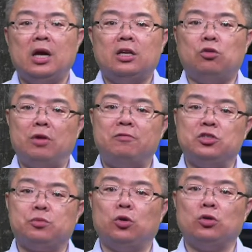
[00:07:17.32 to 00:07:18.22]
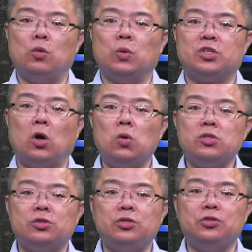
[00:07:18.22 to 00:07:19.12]
The reference model was
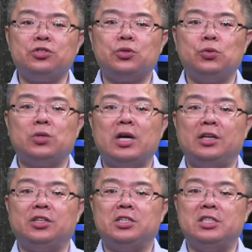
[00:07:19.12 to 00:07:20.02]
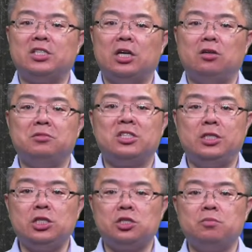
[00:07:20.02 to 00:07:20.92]
also used to guide the design of
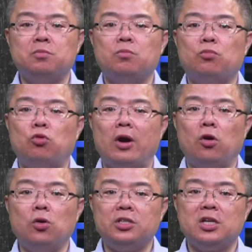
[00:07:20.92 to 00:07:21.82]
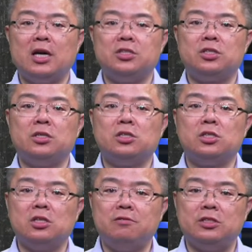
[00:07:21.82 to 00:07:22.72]
6 prioritized
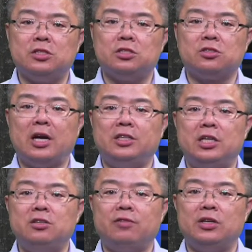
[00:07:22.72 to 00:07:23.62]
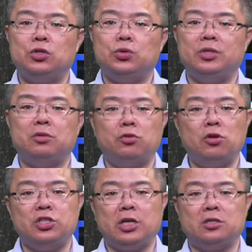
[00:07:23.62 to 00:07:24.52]
services identified during the
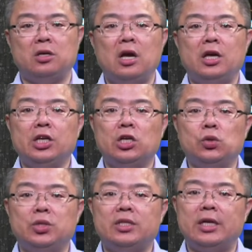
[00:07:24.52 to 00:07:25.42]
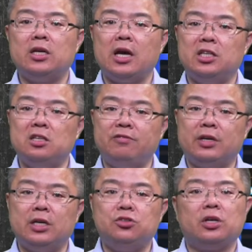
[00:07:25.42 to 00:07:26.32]
project, including data
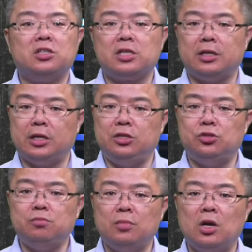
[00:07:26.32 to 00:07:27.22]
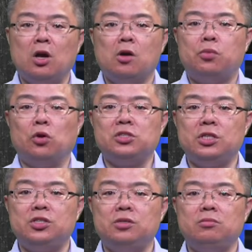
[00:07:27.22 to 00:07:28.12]
identification and citation,
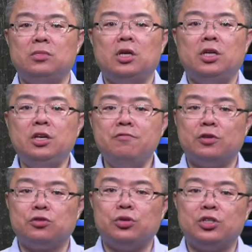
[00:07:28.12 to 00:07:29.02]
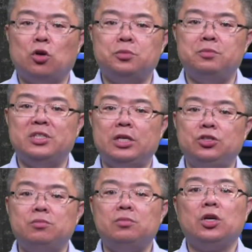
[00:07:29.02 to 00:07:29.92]
processing, infrastructure
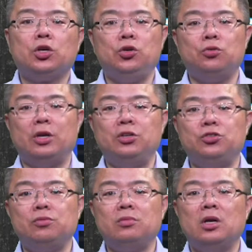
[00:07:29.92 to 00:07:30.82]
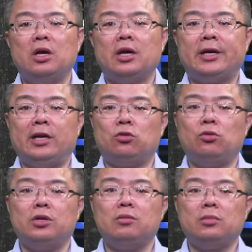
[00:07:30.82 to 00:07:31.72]
optimization, curation,
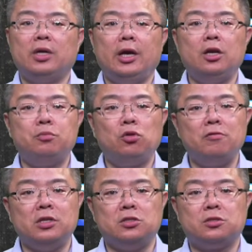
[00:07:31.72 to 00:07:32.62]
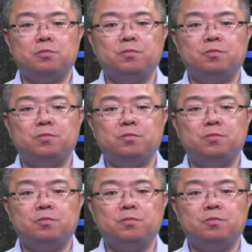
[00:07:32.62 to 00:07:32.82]
cataloging, and provenance.